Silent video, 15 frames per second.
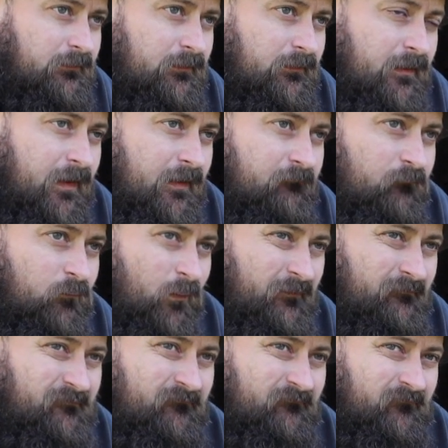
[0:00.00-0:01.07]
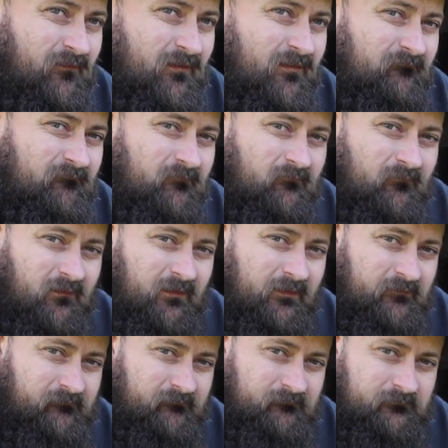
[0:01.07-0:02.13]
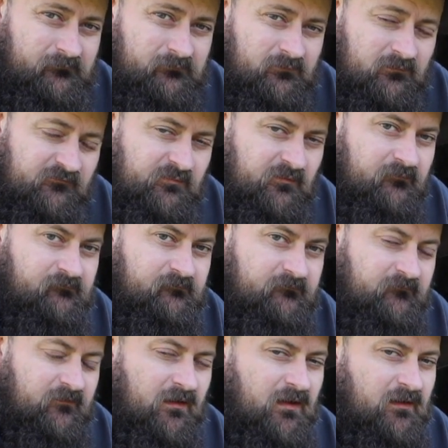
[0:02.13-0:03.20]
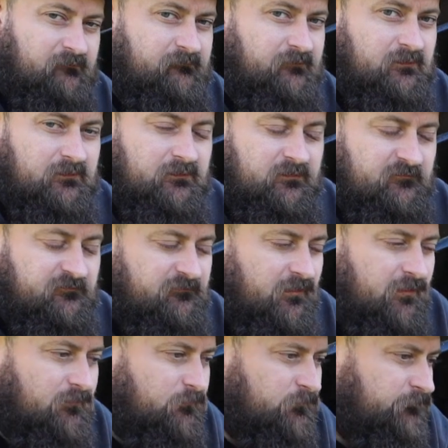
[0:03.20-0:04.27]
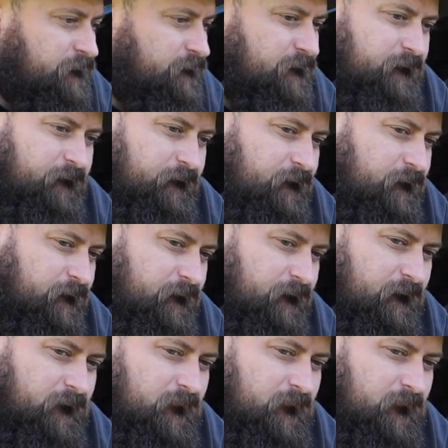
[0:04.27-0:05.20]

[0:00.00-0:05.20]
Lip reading: it had 25 degrees of positive caster in the front, which is just